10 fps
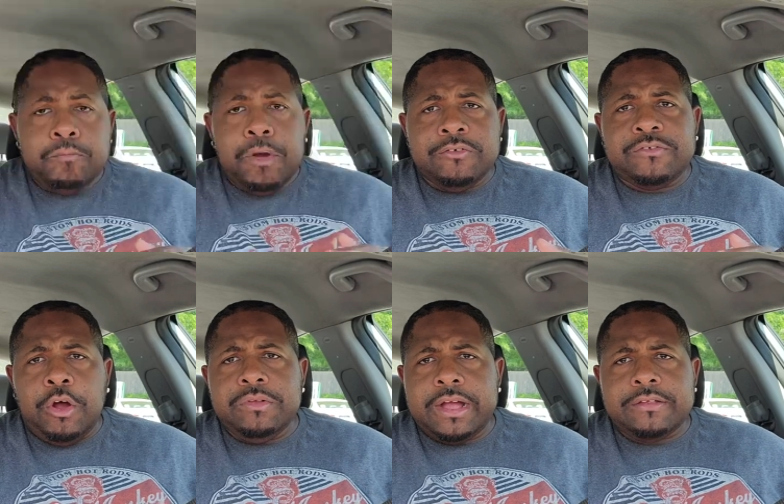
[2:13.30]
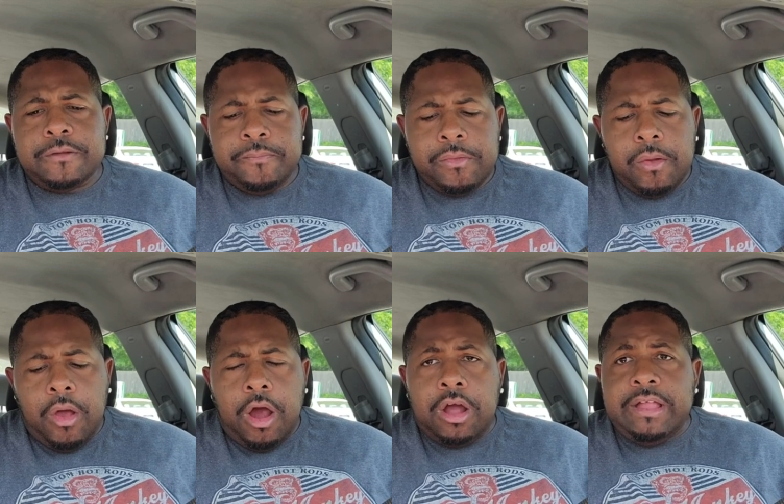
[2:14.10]
Most donuts
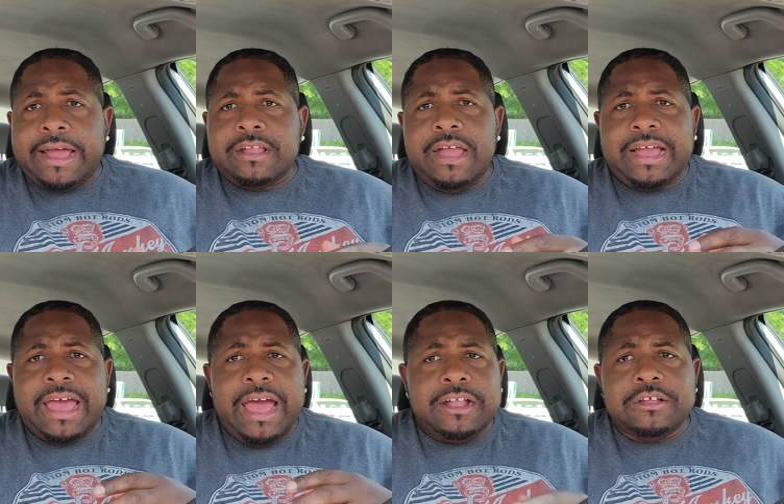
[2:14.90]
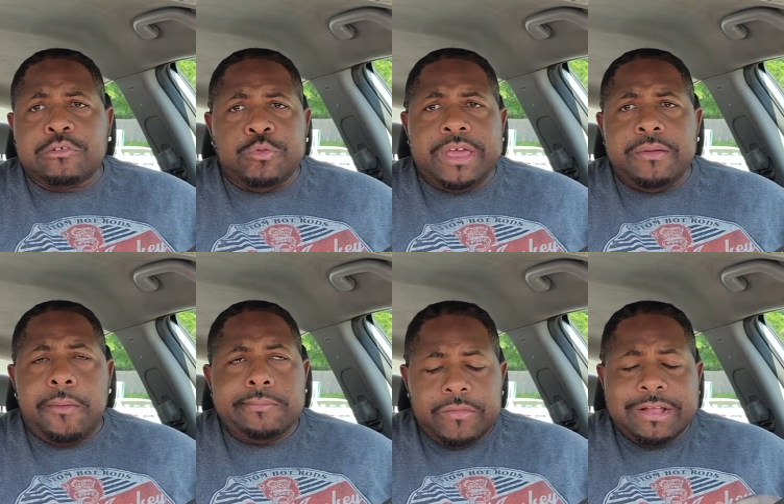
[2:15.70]
are like like hella sweet.
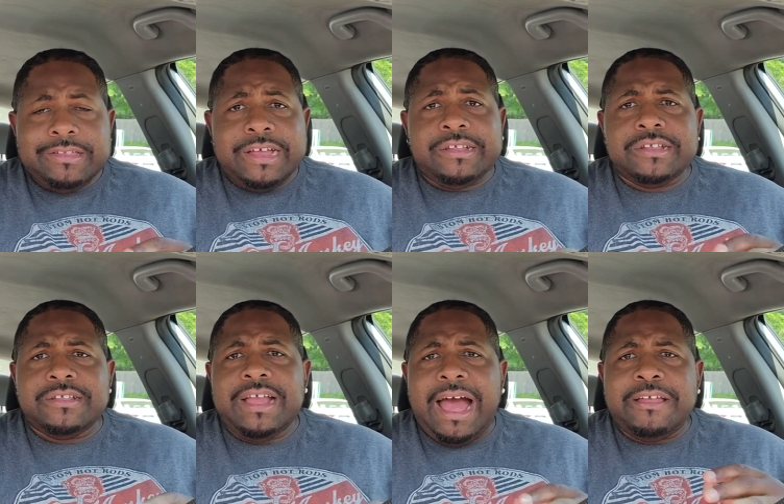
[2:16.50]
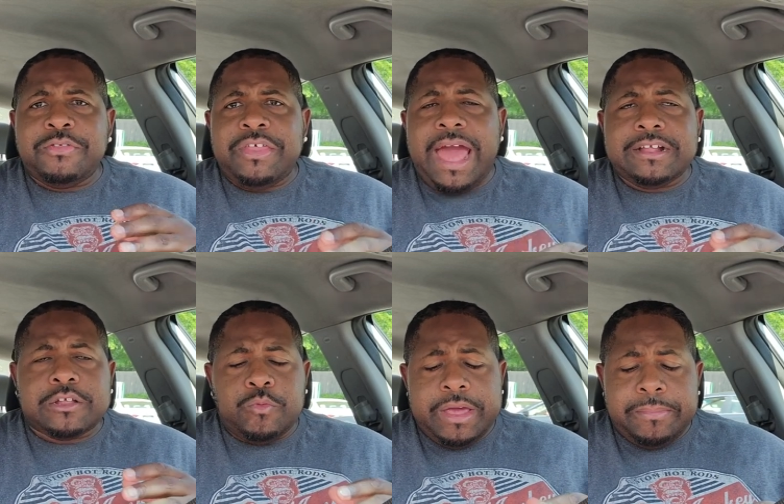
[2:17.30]
This is not that
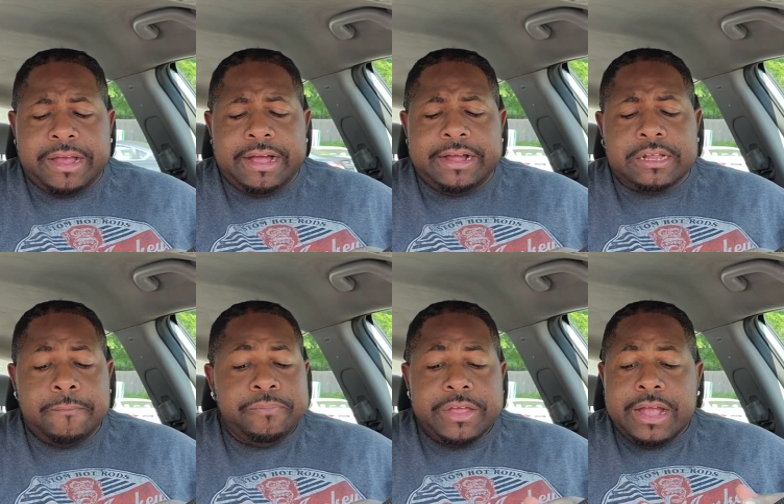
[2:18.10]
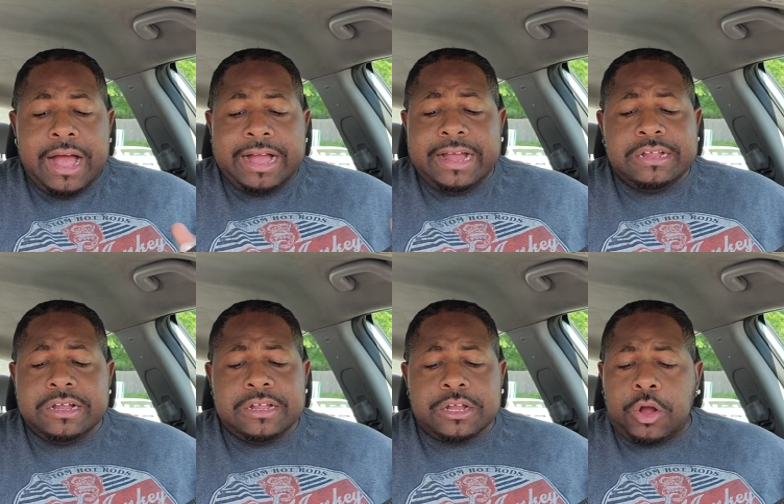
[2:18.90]
sweet because I guess
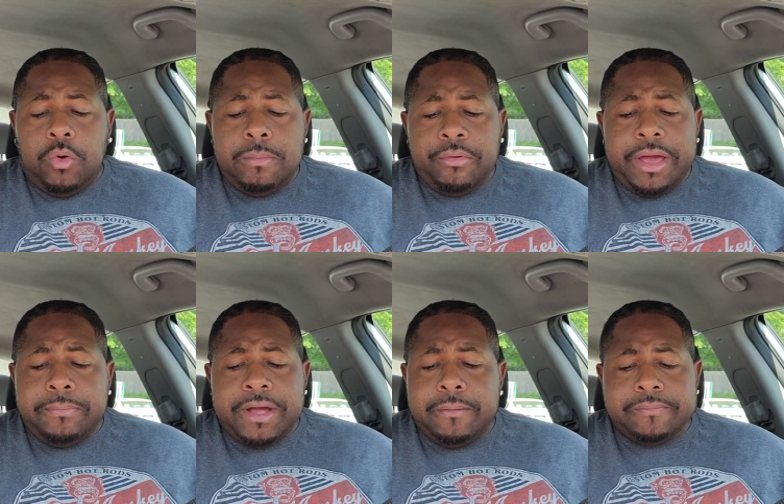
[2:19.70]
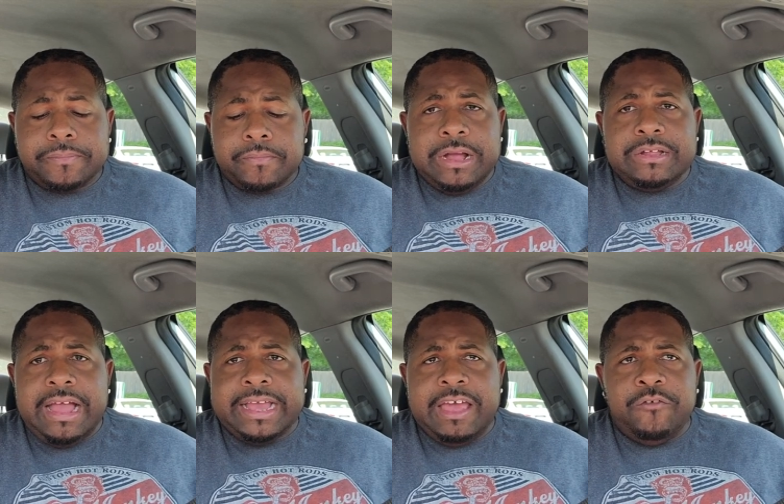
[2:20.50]
because it's the cornbread, but it's
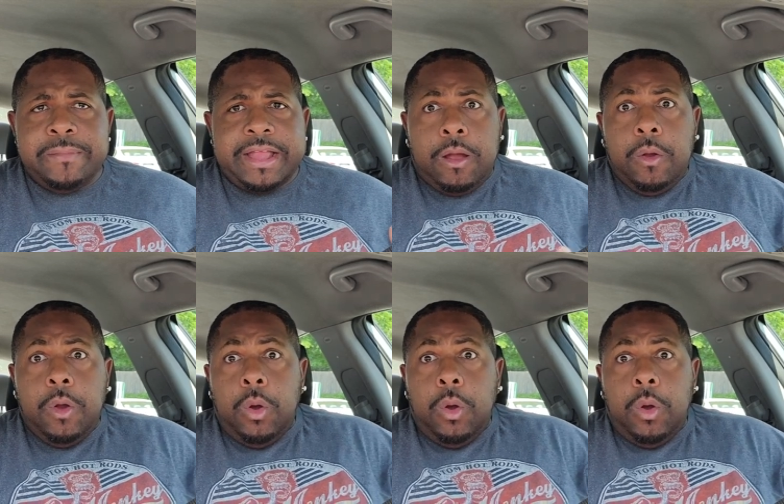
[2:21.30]
not giving me that,